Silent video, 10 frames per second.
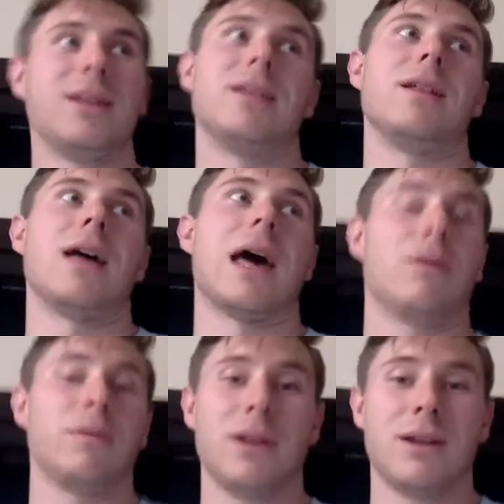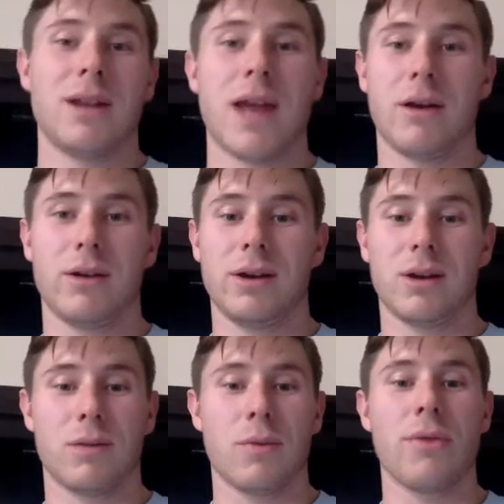Edelman and Harry are
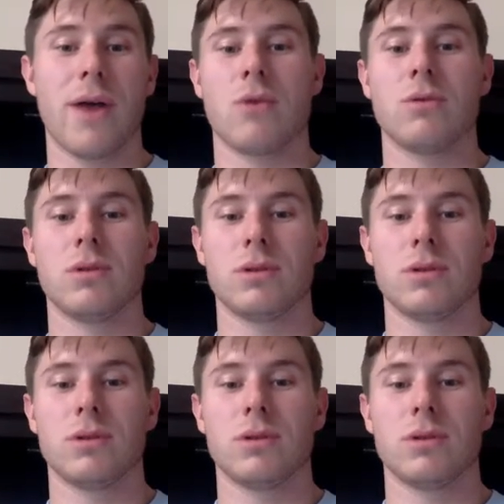both out.